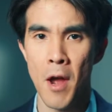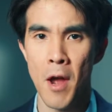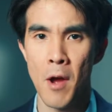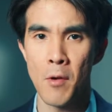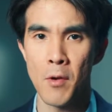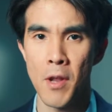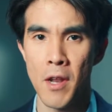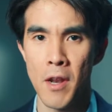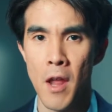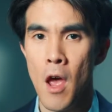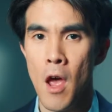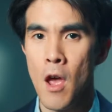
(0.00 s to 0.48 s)
around
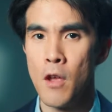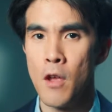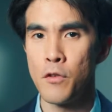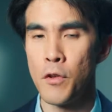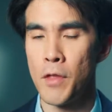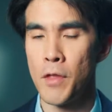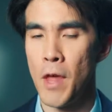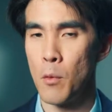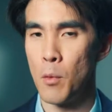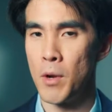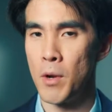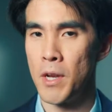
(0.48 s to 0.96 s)
it
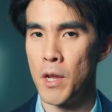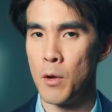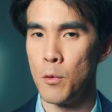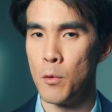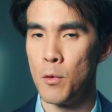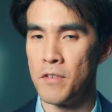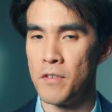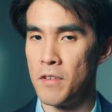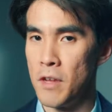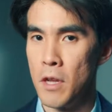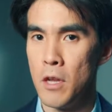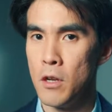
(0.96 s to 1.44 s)
so that when it
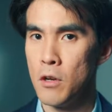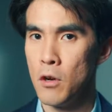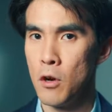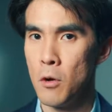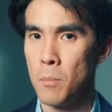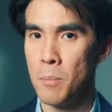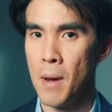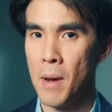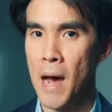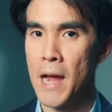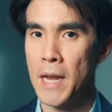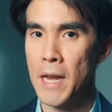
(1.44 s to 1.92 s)
was in
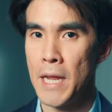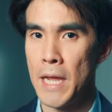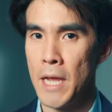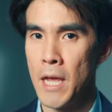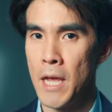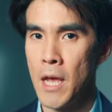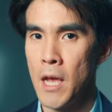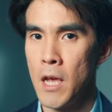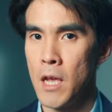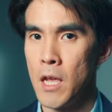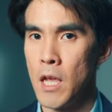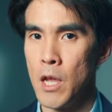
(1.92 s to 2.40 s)
her body,
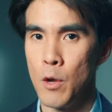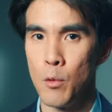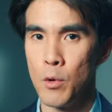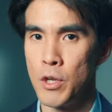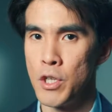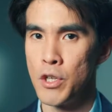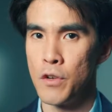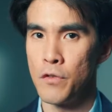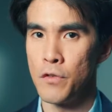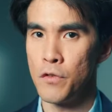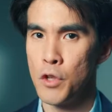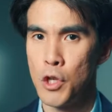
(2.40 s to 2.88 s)
it
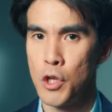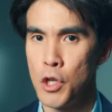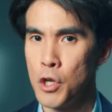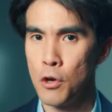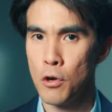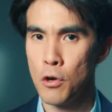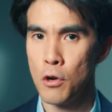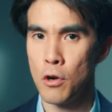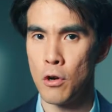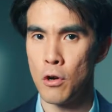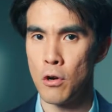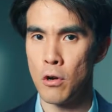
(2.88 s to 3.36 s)
would just
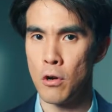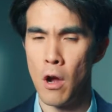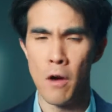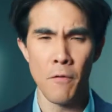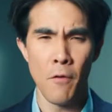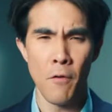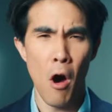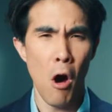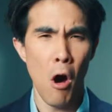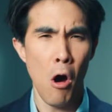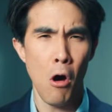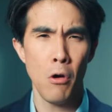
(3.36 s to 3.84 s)
cure her
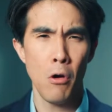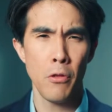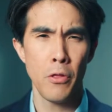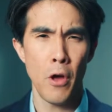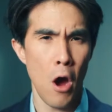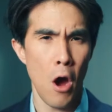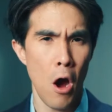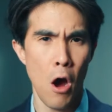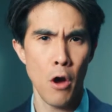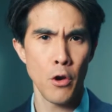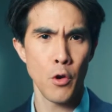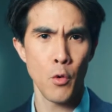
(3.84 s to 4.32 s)
of all
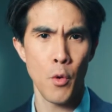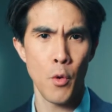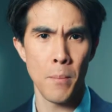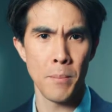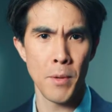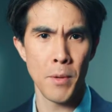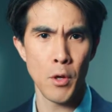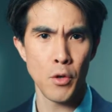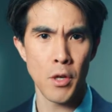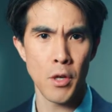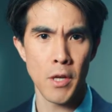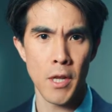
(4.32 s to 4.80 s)
the
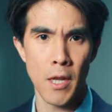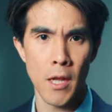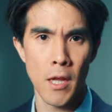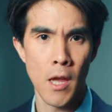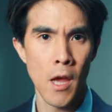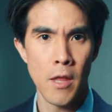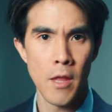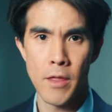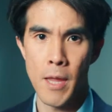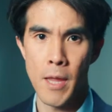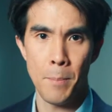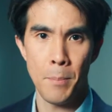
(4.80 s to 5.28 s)
autoimmunity
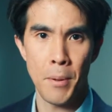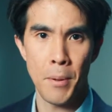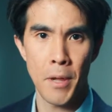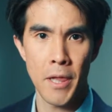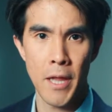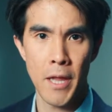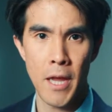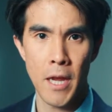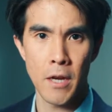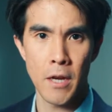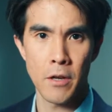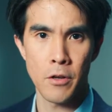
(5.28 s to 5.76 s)
that
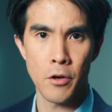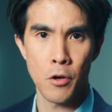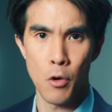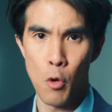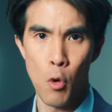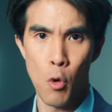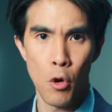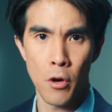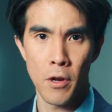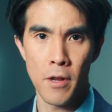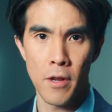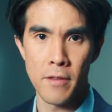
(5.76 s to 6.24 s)
plagued her
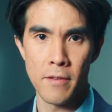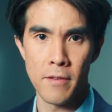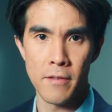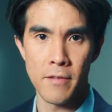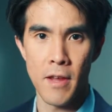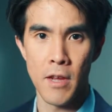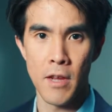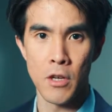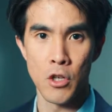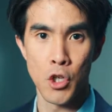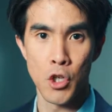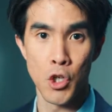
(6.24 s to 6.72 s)
organs
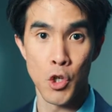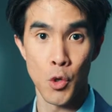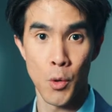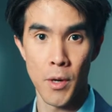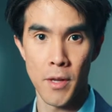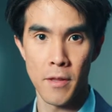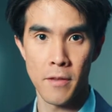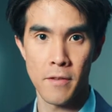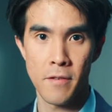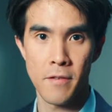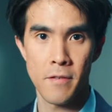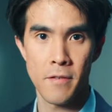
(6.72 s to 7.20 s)
and
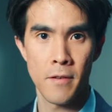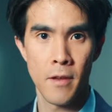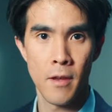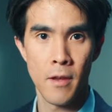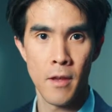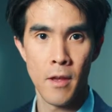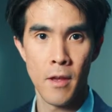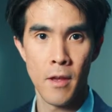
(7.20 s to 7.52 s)
joints.